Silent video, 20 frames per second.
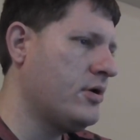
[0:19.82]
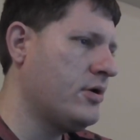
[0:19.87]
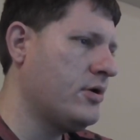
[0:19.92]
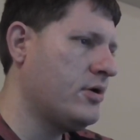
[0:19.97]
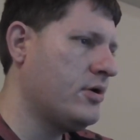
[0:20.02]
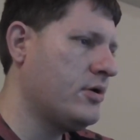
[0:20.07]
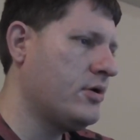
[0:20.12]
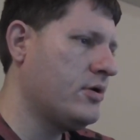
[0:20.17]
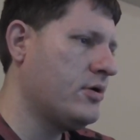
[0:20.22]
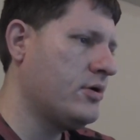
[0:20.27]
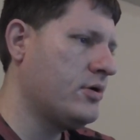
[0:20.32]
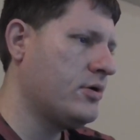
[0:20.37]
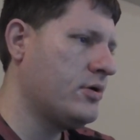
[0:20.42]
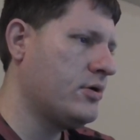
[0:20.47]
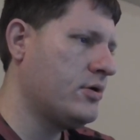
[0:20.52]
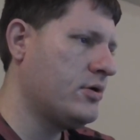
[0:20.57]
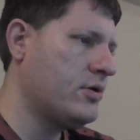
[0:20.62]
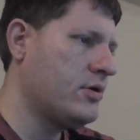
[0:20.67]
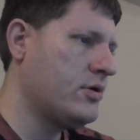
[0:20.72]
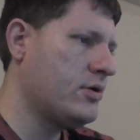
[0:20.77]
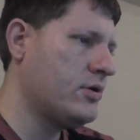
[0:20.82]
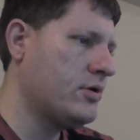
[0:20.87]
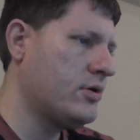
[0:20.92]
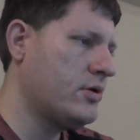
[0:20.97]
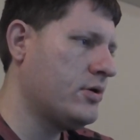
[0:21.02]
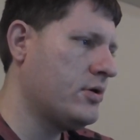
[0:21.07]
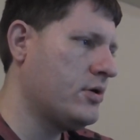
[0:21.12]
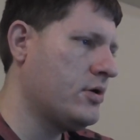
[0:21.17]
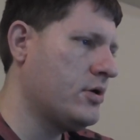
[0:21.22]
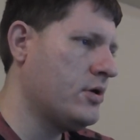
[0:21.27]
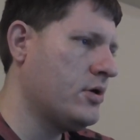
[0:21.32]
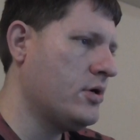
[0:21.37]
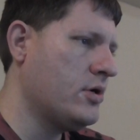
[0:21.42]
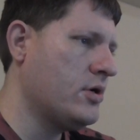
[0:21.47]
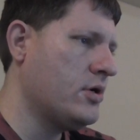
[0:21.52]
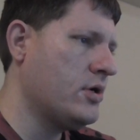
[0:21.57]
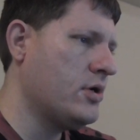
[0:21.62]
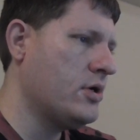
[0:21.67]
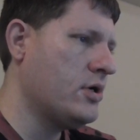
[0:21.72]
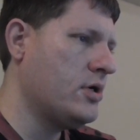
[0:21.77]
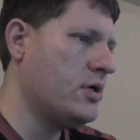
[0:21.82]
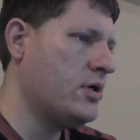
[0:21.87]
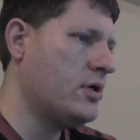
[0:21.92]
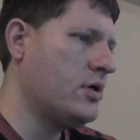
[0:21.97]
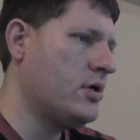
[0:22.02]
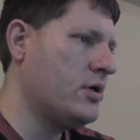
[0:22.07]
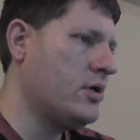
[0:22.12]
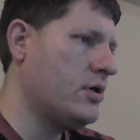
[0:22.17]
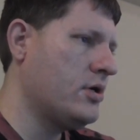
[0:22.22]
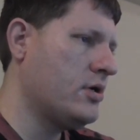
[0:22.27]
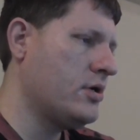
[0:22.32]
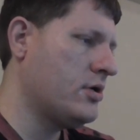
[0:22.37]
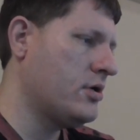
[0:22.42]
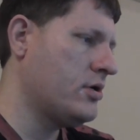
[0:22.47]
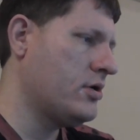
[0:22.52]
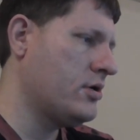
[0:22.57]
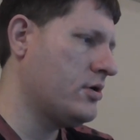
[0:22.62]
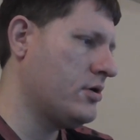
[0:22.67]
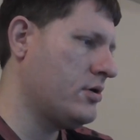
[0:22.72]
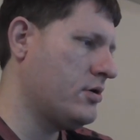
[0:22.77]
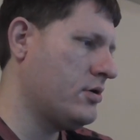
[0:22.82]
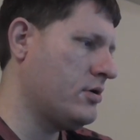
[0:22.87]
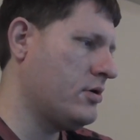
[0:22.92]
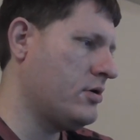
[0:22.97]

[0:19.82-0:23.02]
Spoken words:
[no speech]